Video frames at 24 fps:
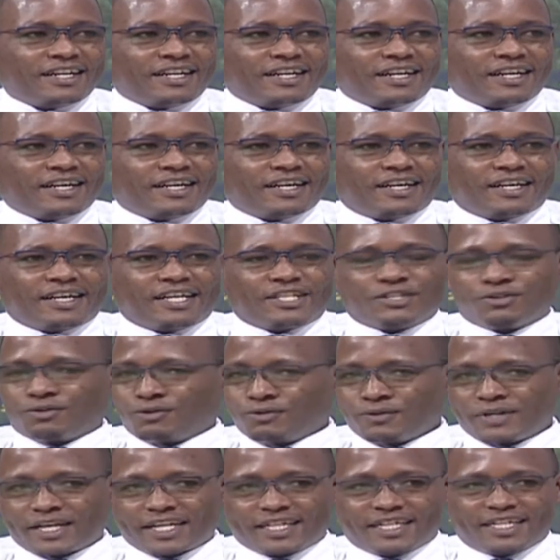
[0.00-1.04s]
And you
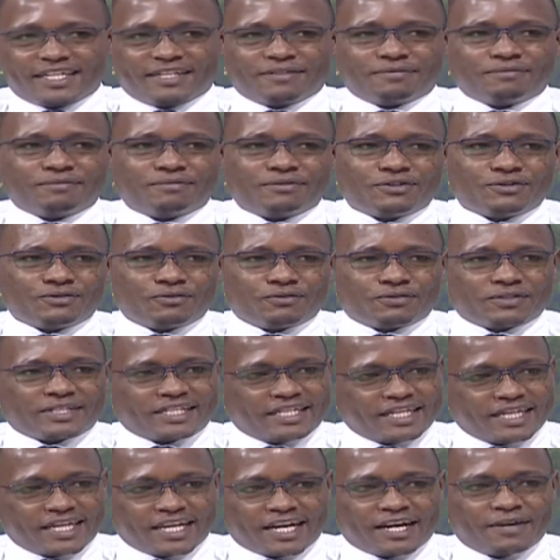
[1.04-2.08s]
look at them, you
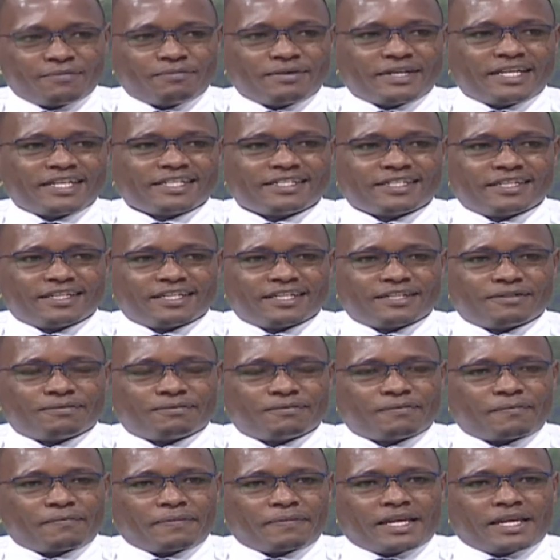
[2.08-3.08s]
see the happiness in them.